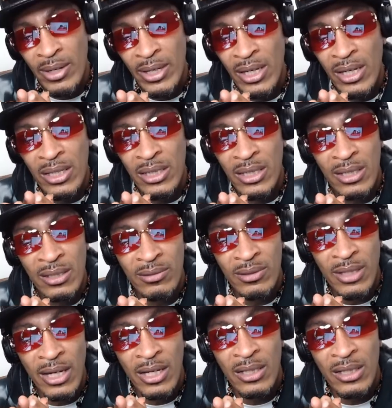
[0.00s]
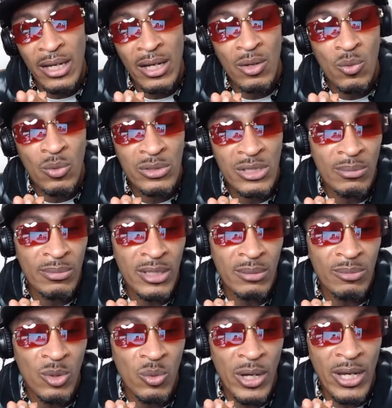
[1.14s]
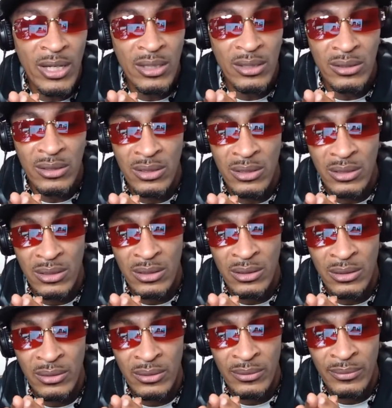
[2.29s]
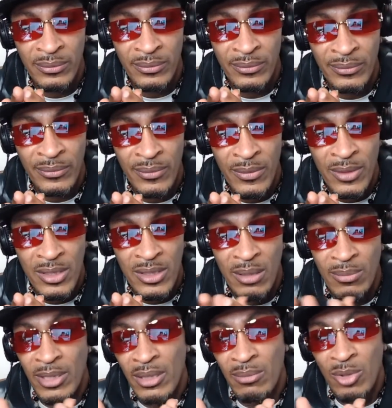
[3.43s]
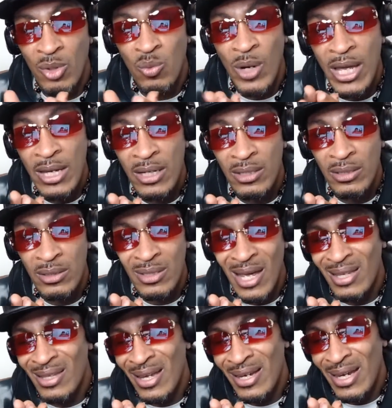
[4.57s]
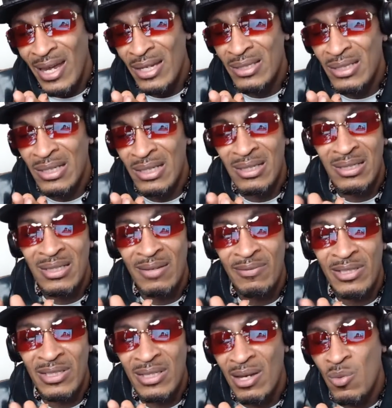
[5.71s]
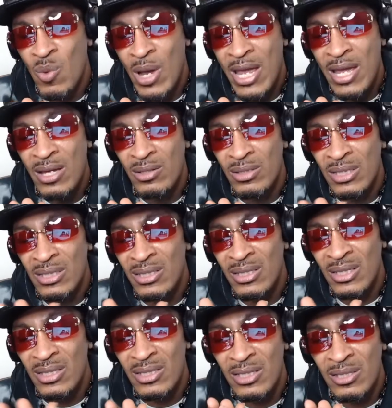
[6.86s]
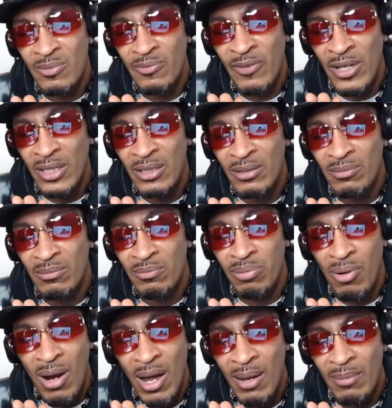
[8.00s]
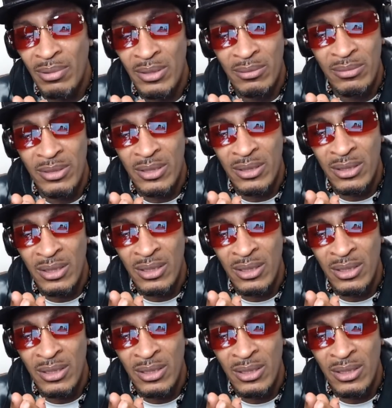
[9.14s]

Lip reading: here eating. They are some of them are whales. Some of them are whales at like 18 and 7. They whales. These niggas is fucking problems.